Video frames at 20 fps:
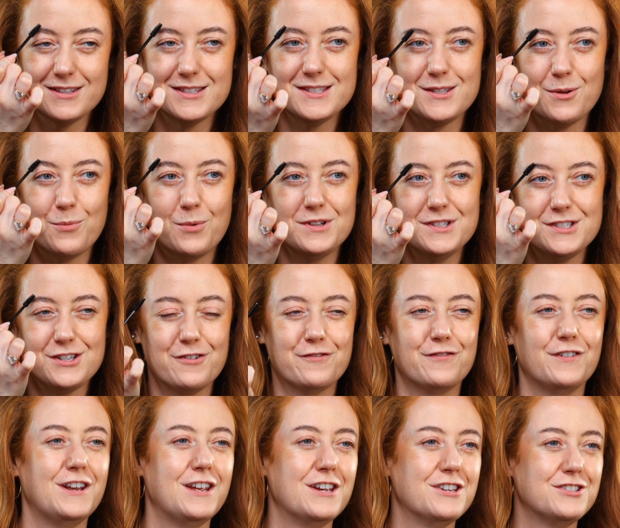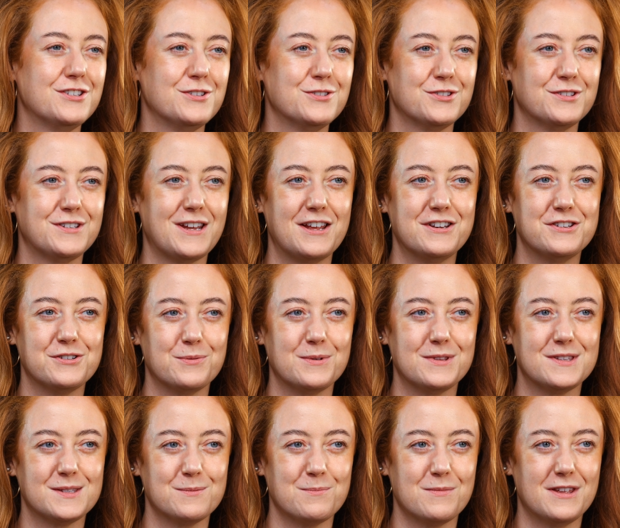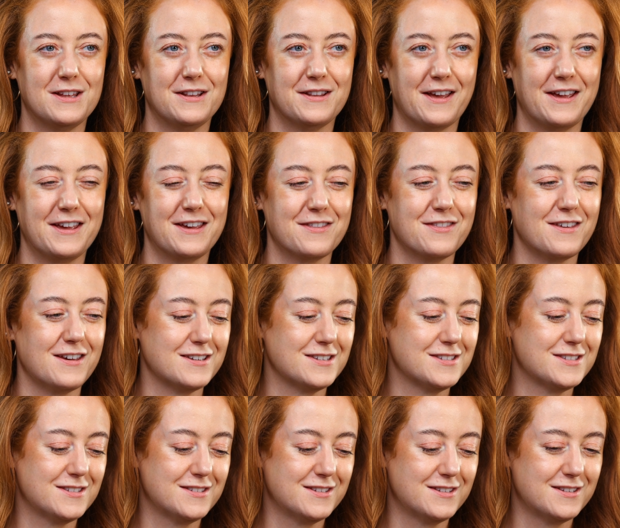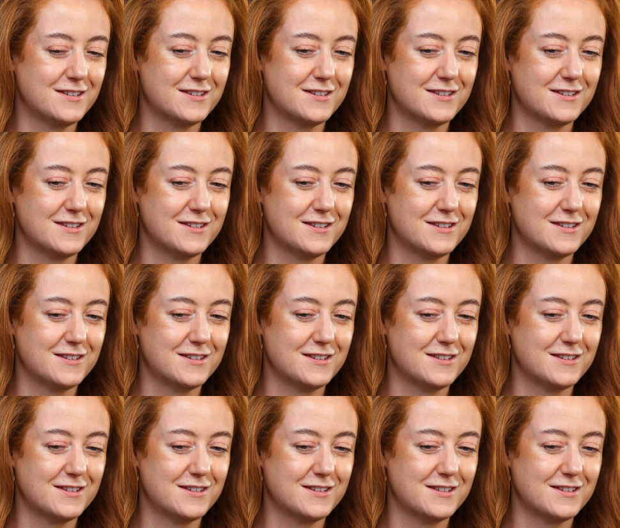So once you're finished, you should end up with something like this.